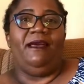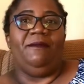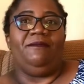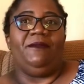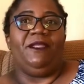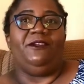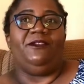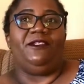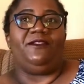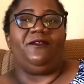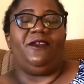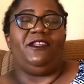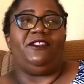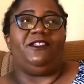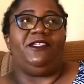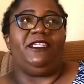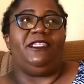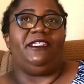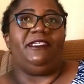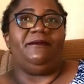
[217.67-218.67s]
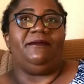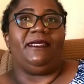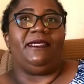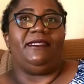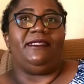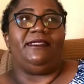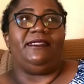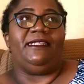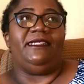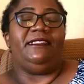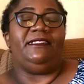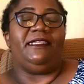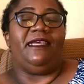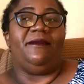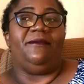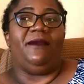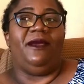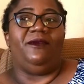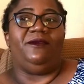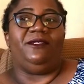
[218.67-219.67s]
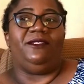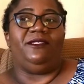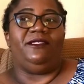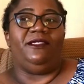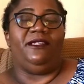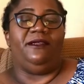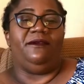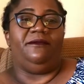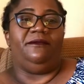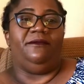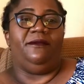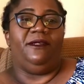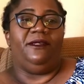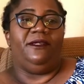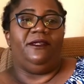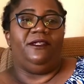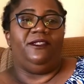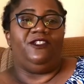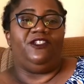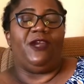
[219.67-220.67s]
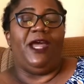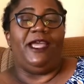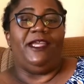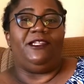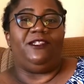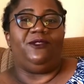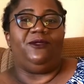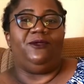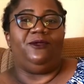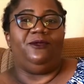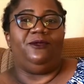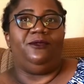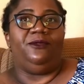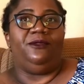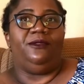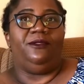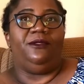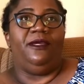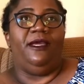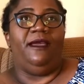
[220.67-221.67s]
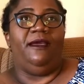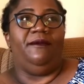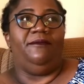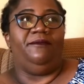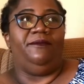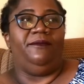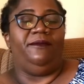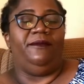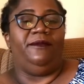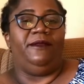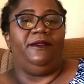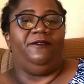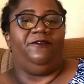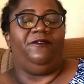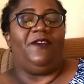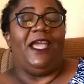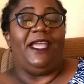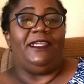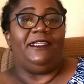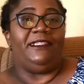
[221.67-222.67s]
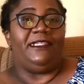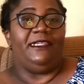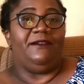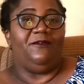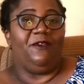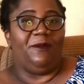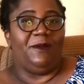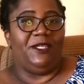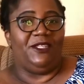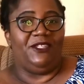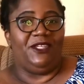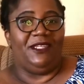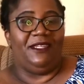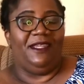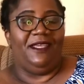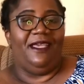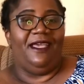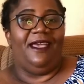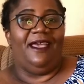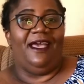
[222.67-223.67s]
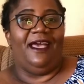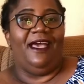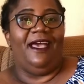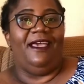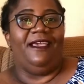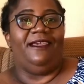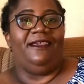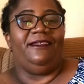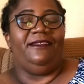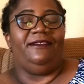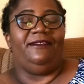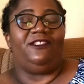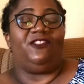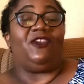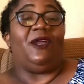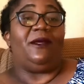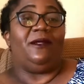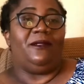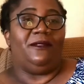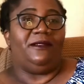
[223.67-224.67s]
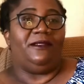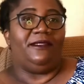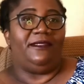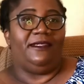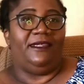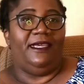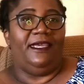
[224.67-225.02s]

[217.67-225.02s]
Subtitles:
it was frustrating because each time I would try to find information, I struggled.